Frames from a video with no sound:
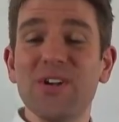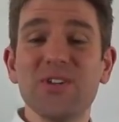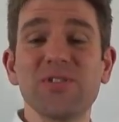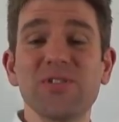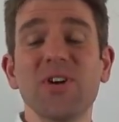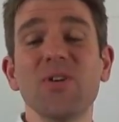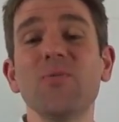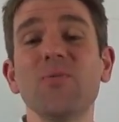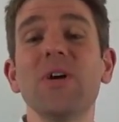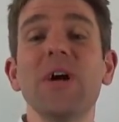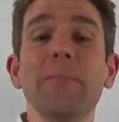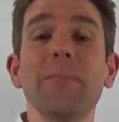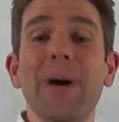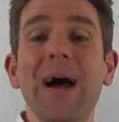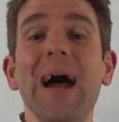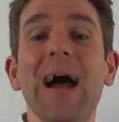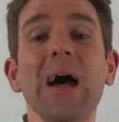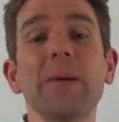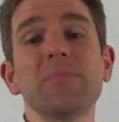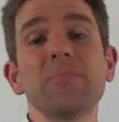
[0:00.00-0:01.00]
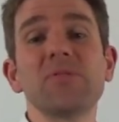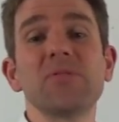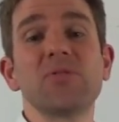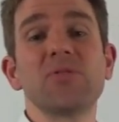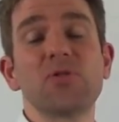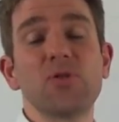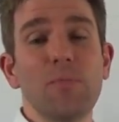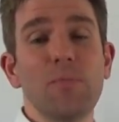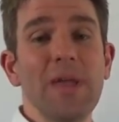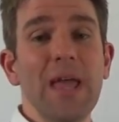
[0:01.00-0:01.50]
So perhaps
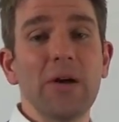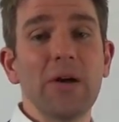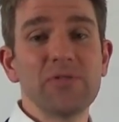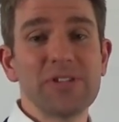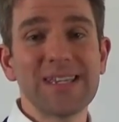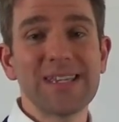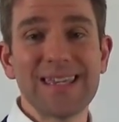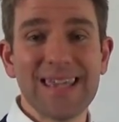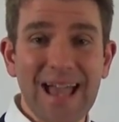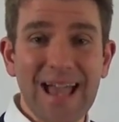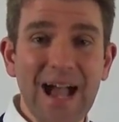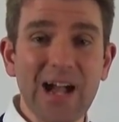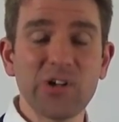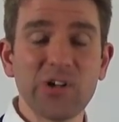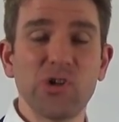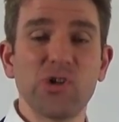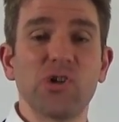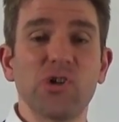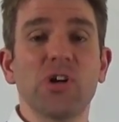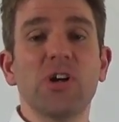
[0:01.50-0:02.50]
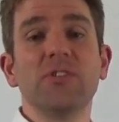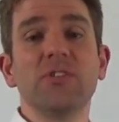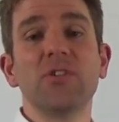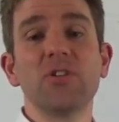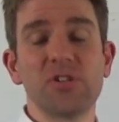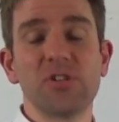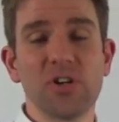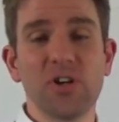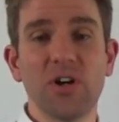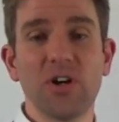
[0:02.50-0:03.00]
to be able to catch the
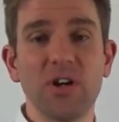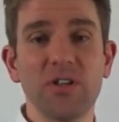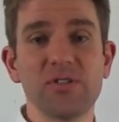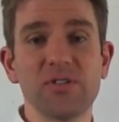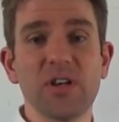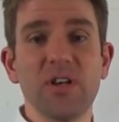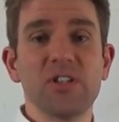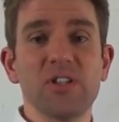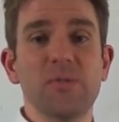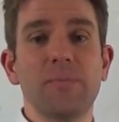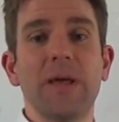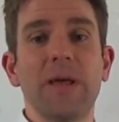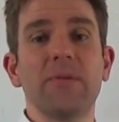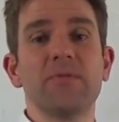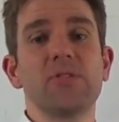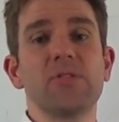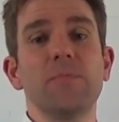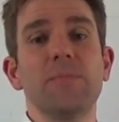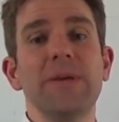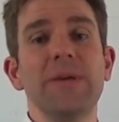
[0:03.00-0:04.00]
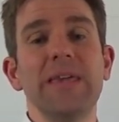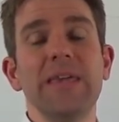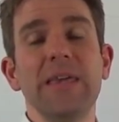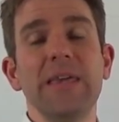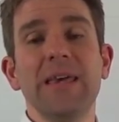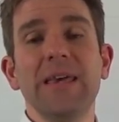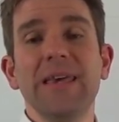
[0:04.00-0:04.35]
turns, to be able to be